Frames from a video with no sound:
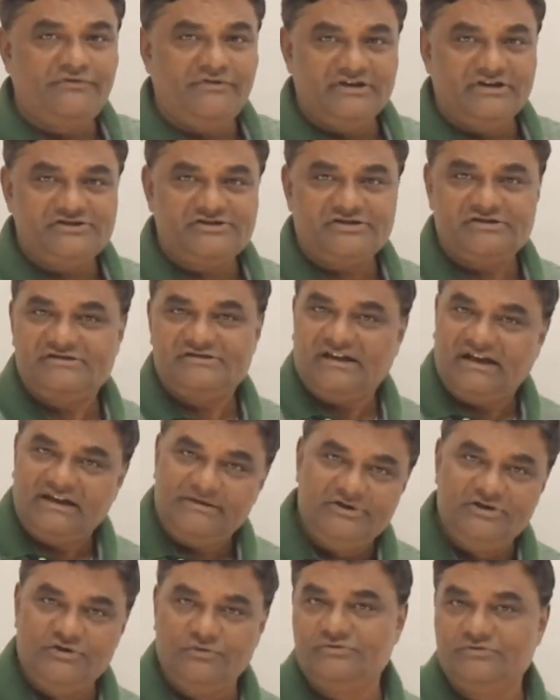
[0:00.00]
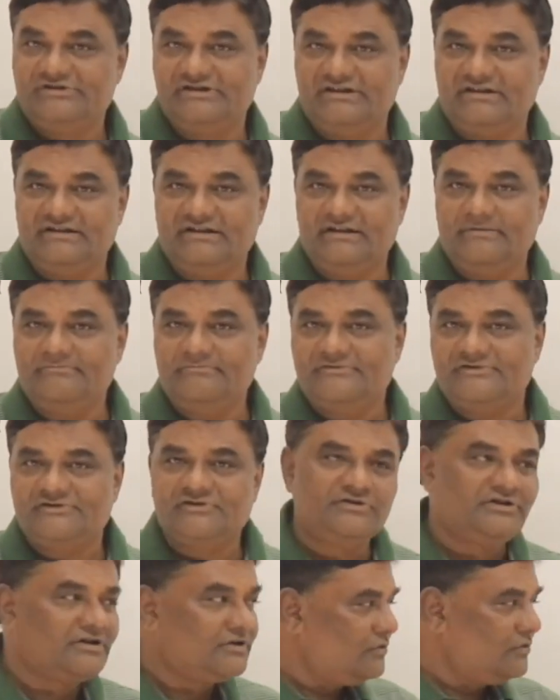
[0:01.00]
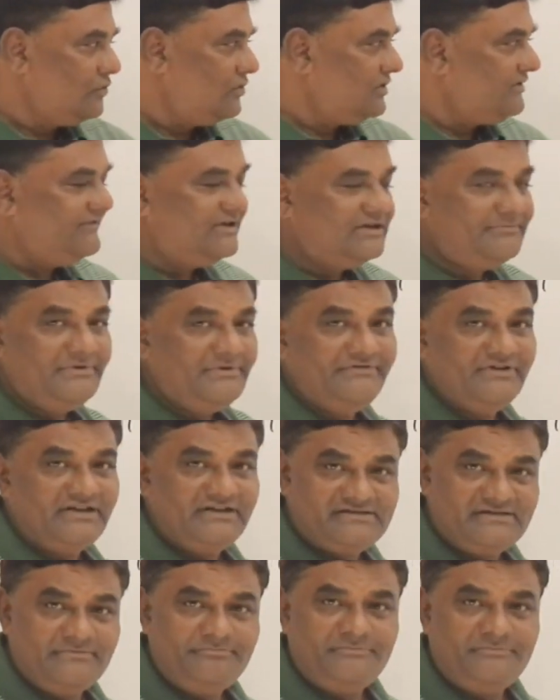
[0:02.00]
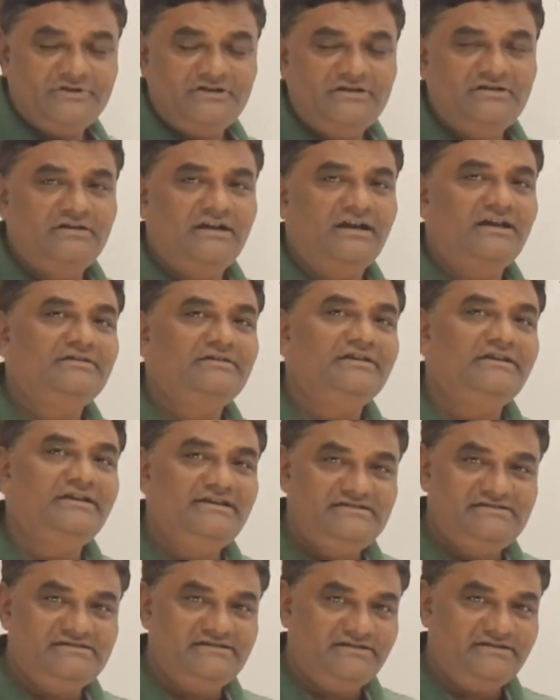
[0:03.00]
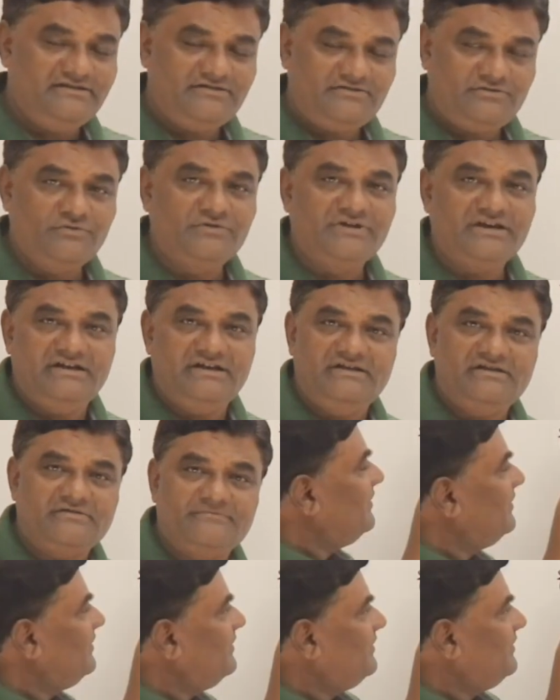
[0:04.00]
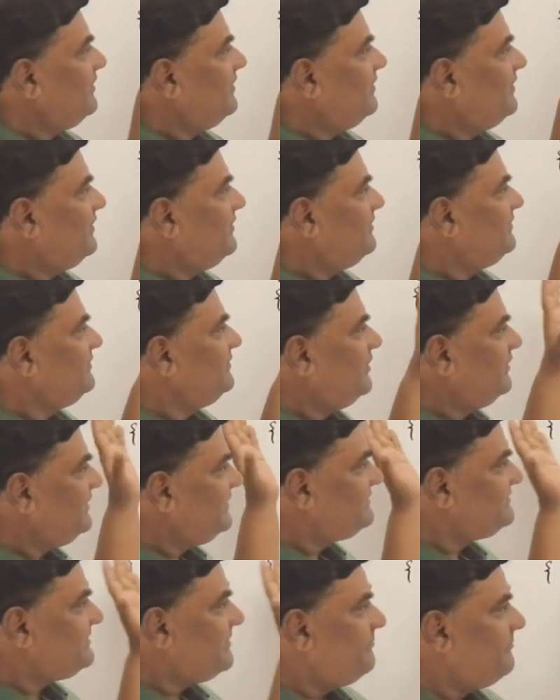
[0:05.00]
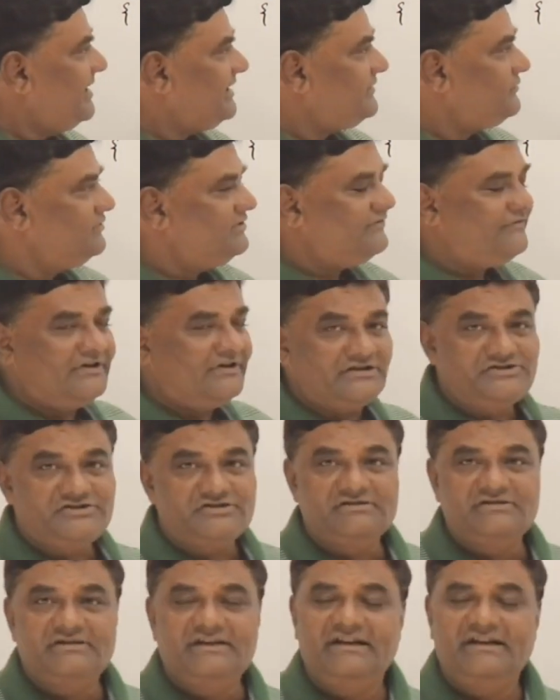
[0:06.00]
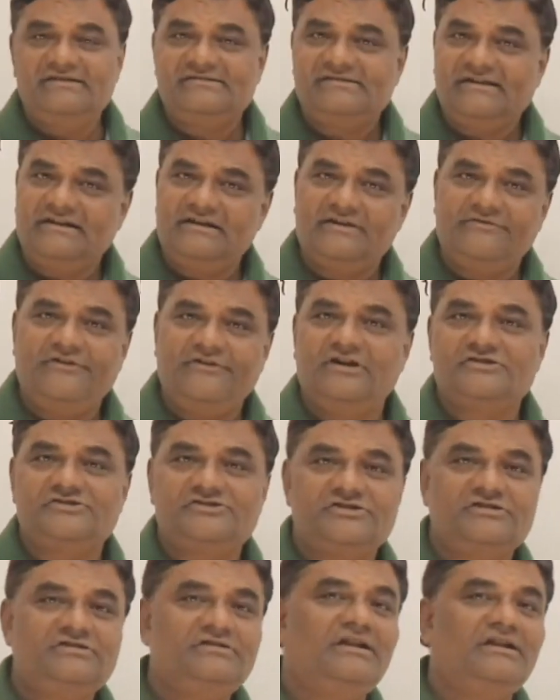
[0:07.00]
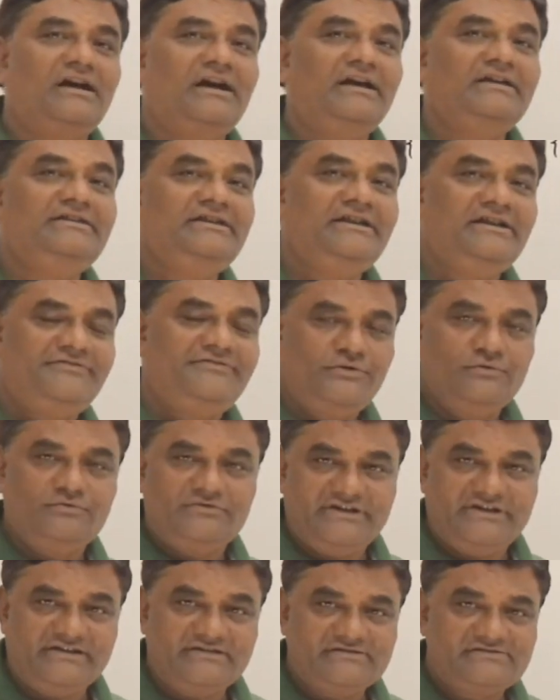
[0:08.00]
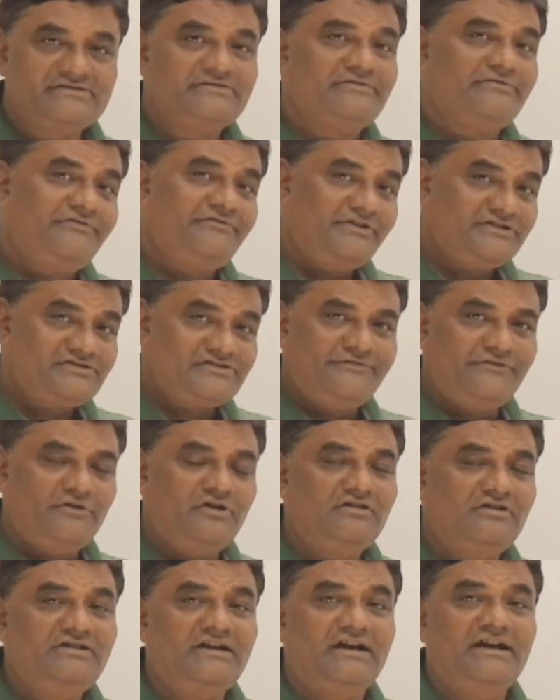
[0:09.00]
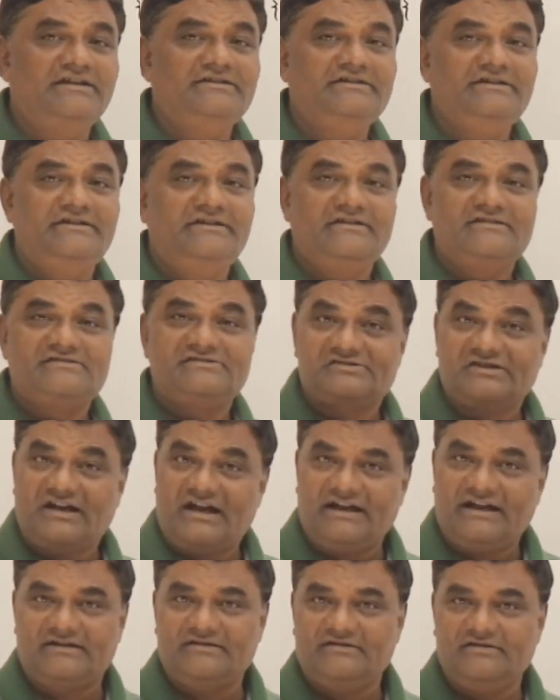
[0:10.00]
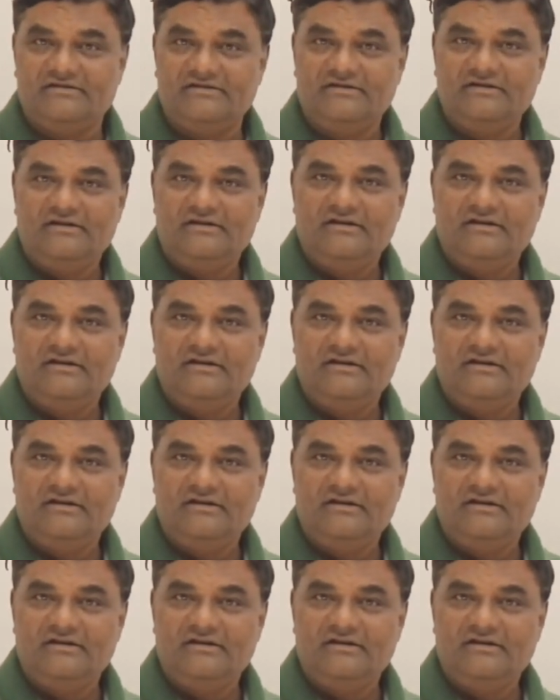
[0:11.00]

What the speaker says: two functions I'll be using them. So the code will be very simple and easy to read. Now let us come back to the function. Inside the function, I need few things. First of all, I need a stack.